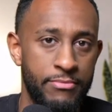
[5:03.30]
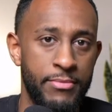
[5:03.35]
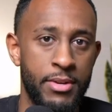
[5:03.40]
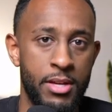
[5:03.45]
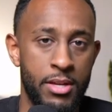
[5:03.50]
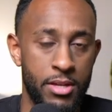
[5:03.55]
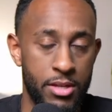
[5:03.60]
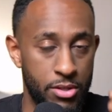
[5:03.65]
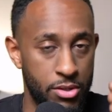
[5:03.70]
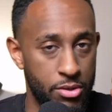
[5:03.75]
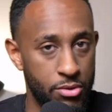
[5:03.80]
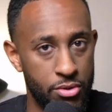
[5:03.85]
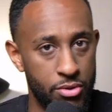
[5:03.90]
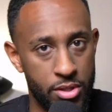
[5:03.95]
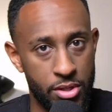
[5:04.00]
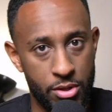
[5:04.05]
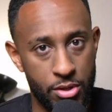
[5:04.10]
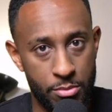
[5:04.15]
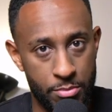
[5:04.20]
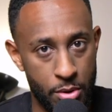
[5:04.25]
use either
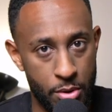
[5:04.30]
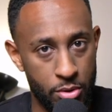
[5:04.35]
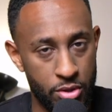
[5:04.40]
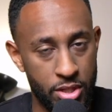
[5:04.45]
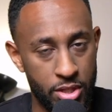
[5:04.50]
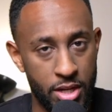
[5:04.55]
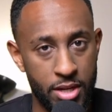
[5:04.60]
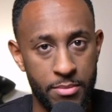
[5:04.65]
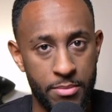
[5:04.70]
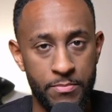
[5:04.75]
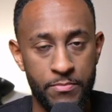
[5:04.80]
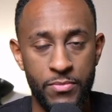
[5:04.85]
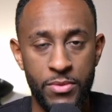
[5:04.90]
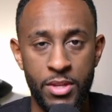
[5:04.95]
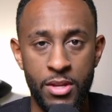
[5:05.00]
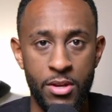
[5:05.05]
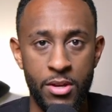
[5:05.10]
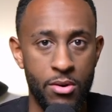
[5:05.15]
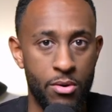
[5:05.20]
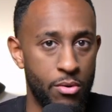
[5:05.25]
Boson
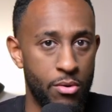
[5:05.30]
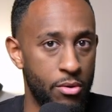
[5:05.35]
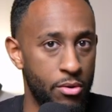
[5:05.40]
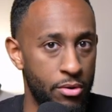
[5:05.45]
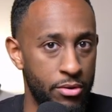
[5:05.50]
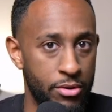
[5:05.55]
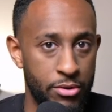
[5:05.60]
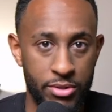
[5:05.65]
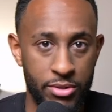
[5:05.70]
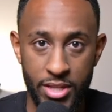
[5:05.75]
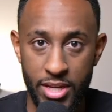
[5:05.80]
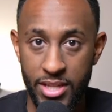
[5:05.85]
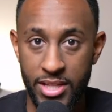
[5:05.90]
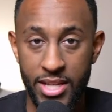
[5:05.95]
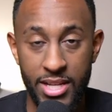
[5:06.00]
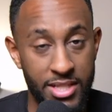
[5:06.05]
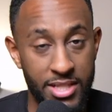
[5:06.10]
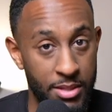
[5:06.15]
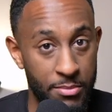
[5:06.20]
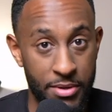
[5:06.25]
or use any
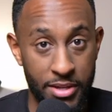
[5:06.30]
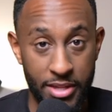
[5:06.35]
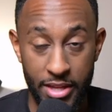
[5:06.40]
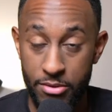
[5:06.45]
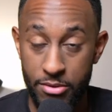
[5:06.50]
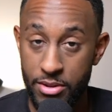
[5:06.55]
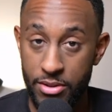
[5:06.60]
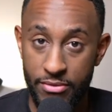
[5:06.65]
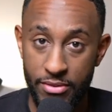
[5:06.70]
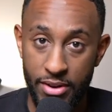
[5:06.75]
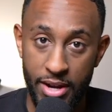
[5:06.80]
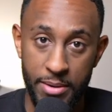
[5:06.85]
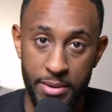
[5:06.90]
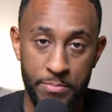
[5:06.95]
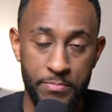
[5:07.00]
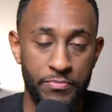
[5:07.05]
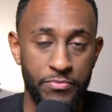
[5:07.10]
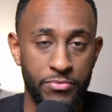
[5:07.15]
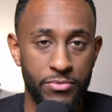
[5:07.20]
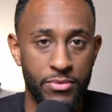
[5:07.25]
testing bank that you can find.
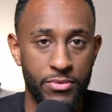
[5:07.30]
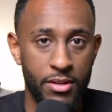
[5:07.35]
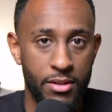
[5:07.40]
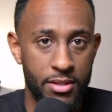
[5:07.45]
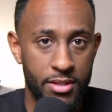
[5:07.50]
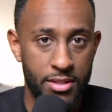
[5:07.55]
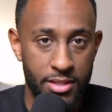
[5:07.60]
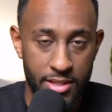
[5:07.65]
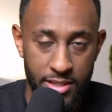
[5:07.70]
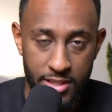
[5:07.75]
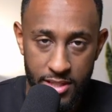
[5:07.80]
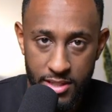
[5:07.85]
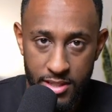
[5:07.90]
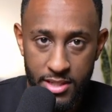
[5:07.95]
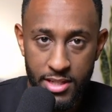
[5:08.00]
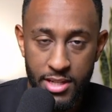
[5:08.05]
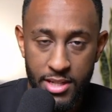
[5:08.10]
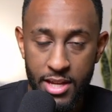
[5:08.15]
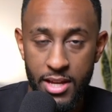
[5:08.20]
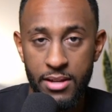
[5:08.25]
The
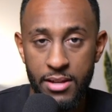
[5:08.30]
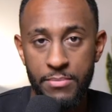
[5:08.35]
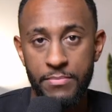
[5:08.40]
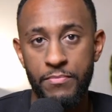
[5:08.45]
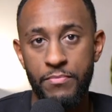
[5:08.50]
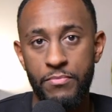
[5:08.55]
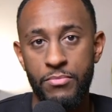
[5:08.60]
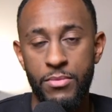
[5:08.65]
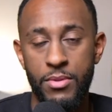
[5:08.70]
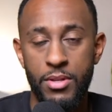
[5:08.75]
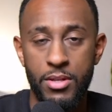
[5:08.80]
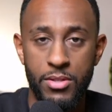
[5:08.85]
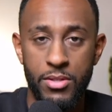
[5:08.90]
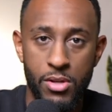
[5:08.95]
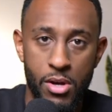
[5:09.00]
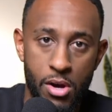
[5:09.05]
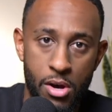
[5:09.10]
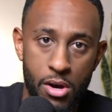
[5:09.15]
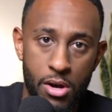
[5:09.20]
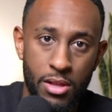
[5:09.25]
CCNA is
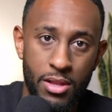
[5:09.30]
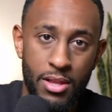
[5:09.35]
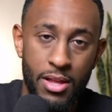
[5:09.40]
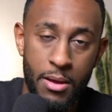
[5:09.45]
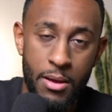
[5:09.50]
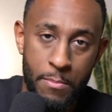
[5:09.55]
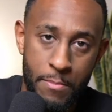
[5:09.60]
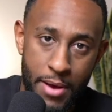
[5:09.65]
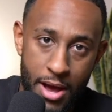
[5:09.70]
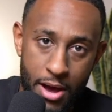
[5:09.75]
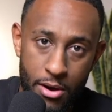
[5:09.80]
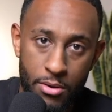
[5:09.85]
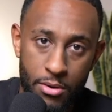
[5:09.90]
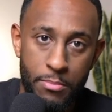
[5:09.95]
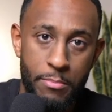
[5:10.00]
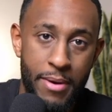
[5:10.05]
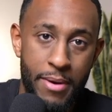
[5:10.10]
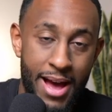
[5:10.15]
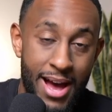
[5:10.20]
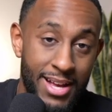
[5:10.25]
all about
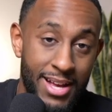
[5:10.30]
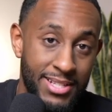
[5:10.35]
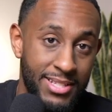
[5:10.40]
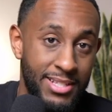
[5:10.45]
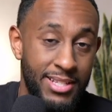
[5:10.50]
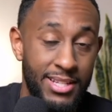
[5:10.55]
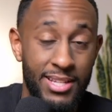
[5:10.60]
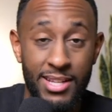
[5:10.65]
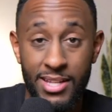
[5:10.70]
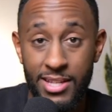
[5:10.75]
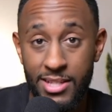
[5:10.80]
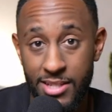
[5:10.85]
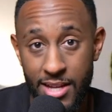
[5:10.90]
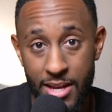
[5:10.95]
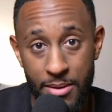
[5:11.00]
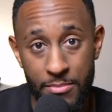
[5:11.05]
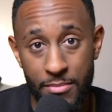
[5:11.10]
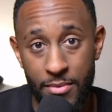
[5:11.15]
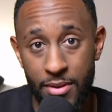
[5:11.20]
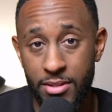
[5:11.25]
passing an exam.
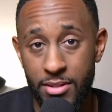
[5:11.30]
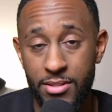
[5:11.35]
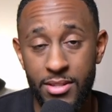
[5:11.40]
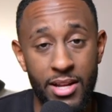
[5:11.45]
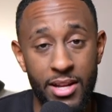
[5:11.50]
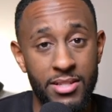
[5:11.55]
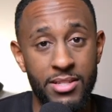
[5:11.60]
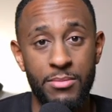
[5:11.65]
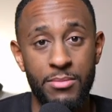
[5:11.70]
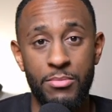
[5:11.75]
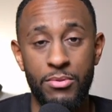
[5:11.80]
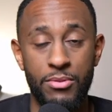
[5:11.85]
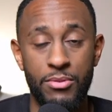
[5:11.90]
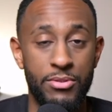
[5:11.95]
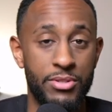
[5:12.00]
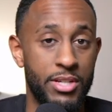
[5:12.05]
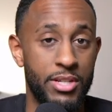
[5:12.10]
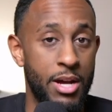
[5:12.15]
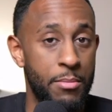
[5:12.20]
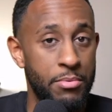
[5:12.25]
It's that simple. There's a
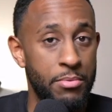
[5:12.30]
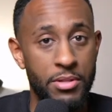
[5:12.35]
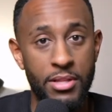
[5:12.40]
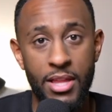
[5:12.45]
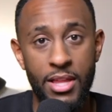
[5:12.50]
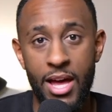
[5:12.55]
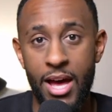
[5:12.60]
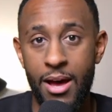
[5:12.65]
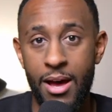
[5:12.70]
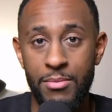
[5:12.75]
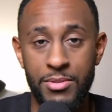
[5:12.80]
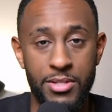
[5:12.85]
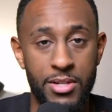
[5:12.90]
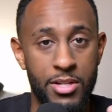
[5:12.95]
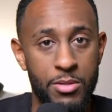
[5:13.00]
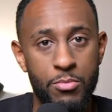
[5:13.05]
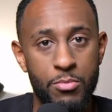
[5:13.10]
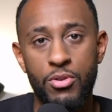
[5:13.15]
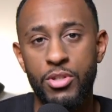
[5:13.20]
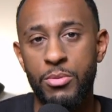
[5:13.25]
couple of labs and it's
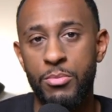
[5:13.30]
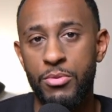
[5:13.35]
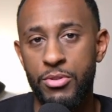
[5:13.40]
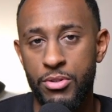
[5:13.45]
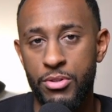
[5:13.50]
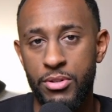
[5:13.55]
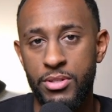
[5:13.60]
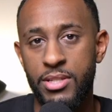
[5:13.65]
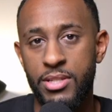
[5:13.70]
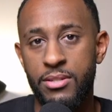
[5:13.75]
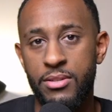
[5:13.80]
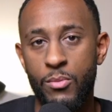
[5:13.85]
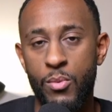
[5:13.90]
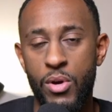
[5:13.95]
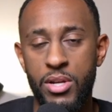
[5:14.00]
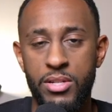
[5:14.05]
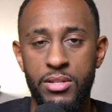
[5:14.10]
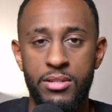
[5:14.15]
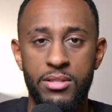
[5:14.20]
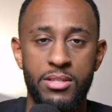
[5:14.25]
multiple choice
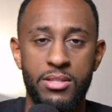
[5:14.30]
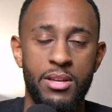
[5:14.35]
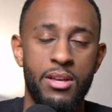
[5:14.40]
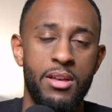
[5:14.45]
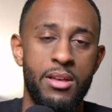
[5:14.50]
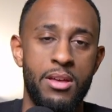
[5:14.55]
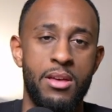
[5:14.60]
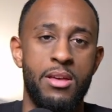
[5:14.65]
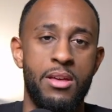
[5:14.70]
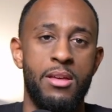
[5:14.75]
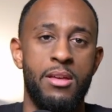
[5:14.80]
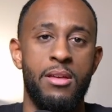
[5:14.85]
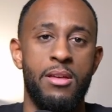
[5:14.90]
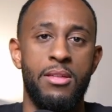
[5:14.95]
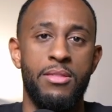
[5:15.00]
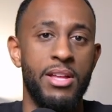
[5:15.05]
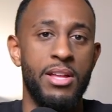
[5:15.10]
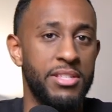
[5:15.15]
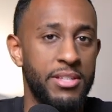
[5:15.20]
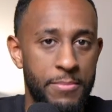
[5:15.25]
questions.
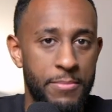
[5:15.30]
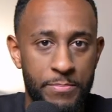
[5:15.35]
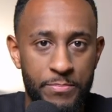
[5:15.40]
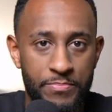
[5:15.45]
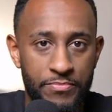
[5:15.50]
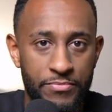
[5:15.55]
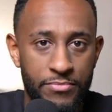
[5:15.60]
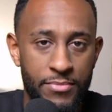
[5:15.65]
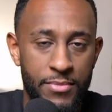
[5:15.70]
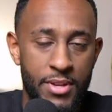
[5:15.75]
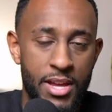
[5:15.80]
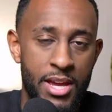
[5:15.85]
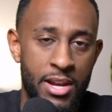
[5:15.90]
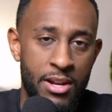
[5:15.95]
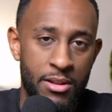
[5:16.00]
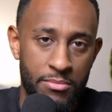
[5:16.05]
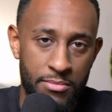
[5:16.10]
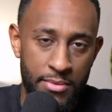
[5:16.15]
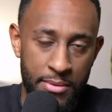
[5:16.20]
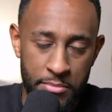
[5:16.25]
That's it. And I'm,
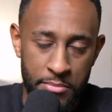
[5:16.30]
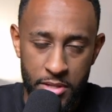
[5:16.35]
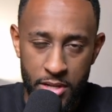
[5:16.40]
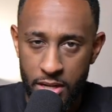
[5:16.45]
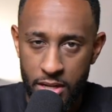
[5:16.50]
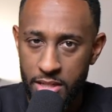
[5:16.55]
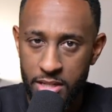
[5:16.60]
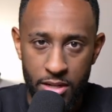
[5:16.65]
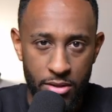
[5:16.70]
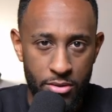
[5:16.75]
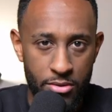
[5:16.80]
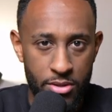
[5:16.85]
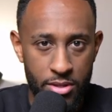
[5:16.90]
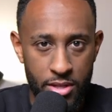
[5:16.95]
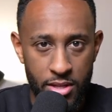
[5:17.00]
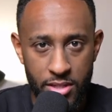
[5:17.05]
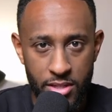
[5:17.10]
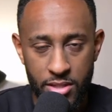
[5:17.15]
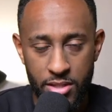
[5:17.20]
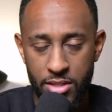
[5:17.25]
I'm going to tell you this,
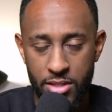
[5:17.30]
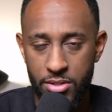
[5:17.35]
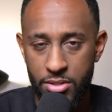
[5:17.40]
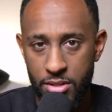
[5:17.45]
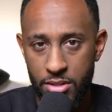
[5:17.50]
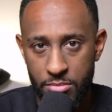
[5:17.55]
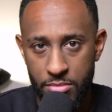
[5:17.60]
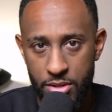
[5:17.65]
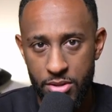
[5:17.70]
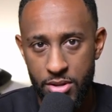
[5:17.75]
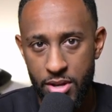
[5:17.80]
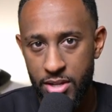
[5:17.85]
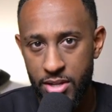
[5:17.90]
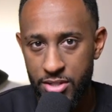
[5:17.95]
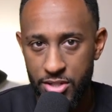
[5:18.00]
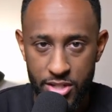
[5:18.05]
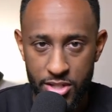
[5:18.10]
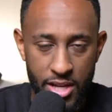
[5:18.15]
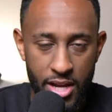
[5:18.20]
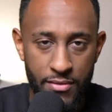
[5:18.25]
and this is something that you guys just
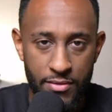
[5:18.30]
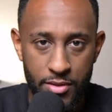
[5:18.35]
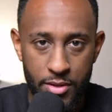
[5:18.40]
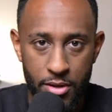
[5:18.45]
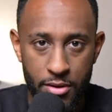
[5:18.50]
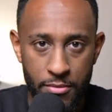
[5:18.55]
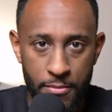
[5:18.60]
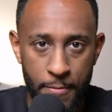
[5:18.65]
have to know.